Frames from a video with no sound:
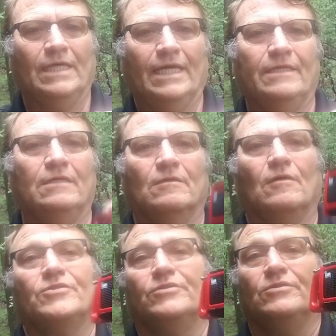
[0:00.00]
handy.
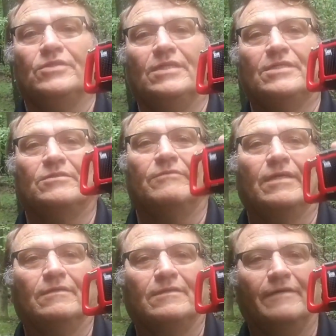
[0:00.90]
Also use it as a
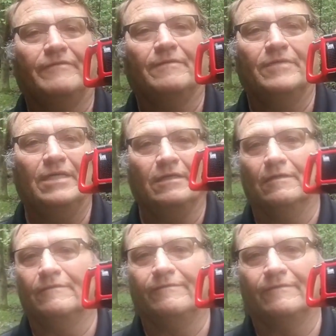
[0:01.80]
regular FM
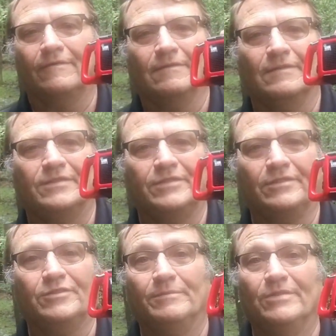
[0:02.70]
radio for
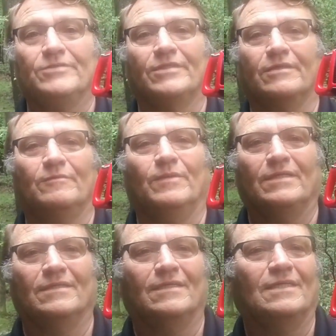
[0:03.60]
listening to music
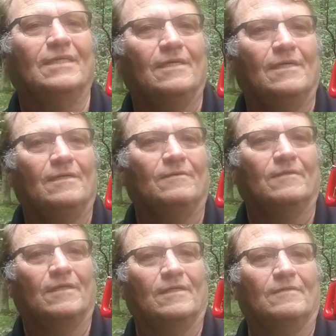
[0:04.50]
when
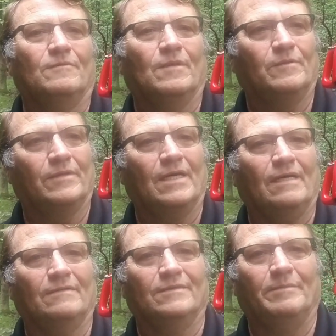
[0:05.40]
we're
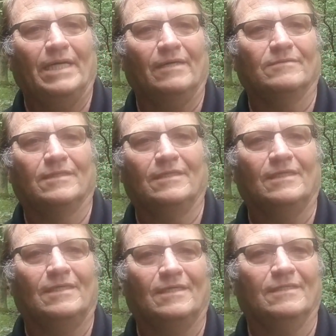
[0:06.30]
out and about
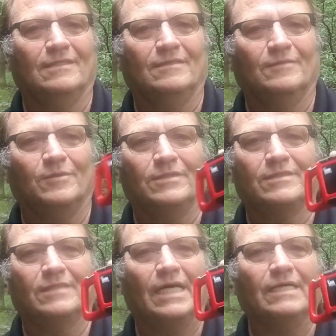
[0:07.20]
in the
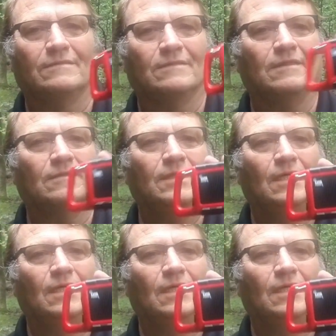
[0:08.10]
woods and that. So